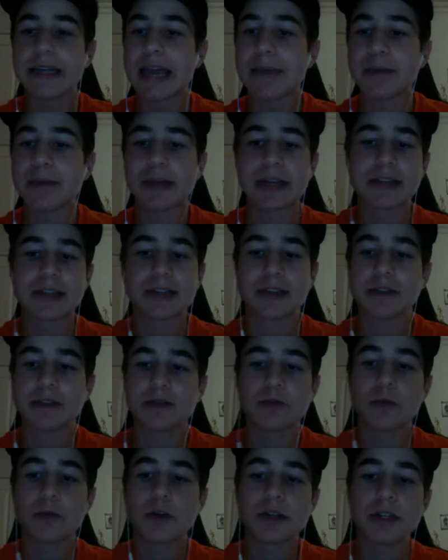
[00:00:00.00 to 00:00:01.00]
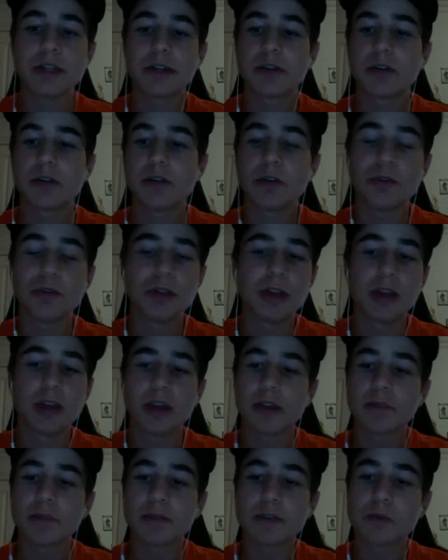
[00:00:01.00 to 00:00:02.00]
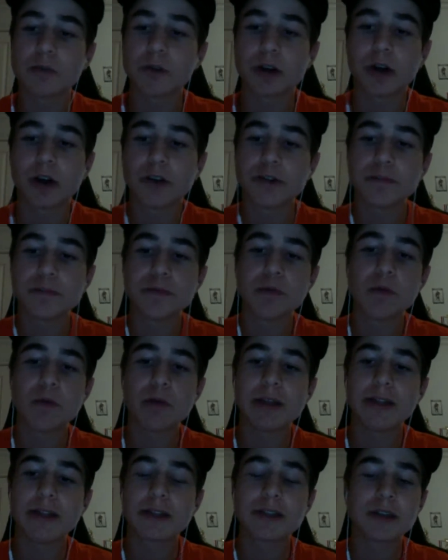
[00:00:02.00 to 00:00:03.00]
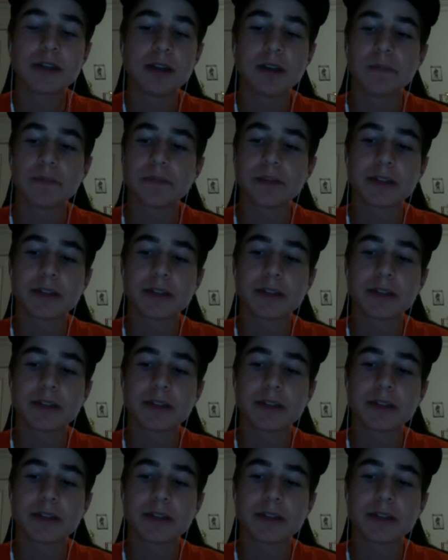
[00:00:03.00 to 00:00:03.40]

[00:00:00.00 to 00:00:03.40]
came in as a 20-year-old, scored 100 points.